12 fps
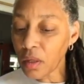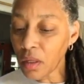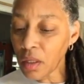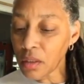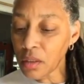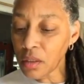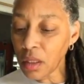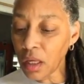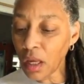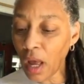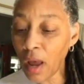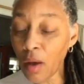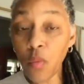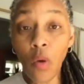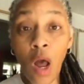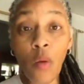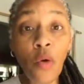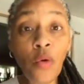Let's see.
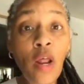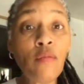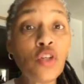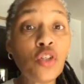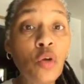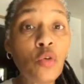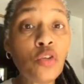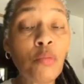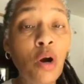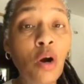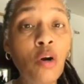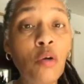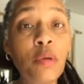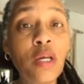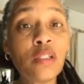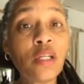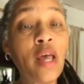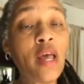I won't have a show tomorrow
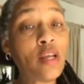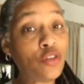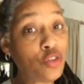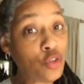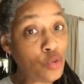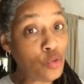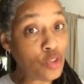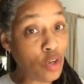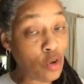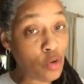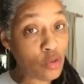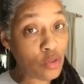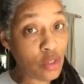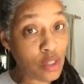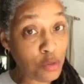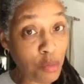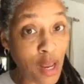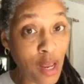because I had two shows
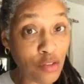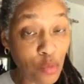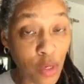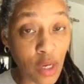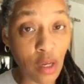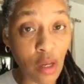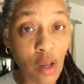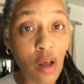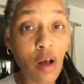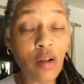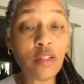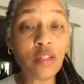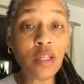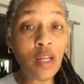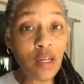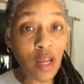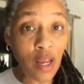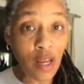this past week. On
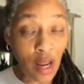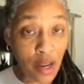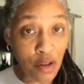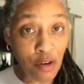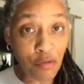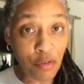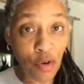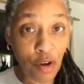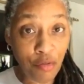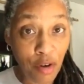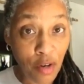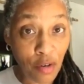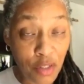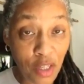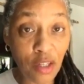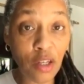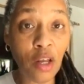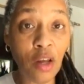Sunday, I interviewed Alfredo
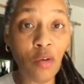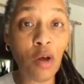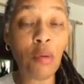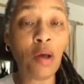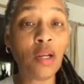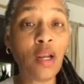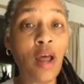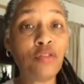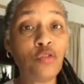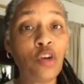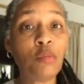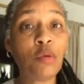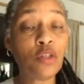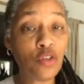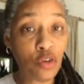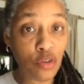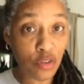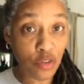Tigolo about live streaming
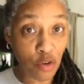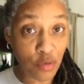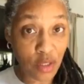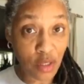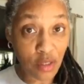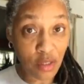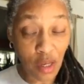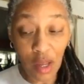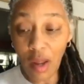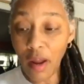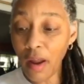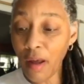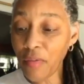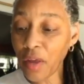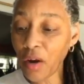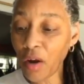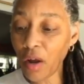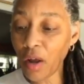church services. And
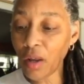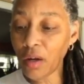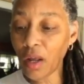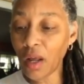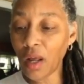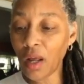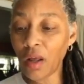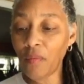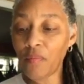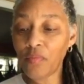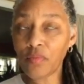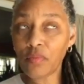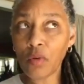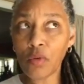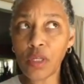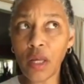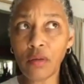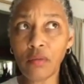then on, what was
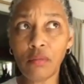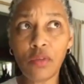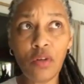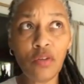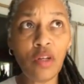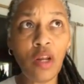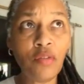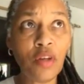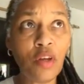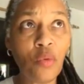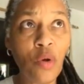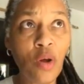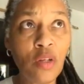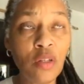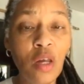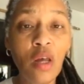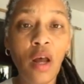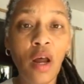that, Tuesday, I think it was,
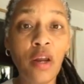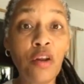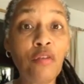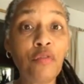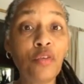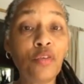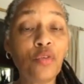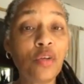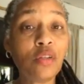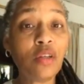I interviewed Chris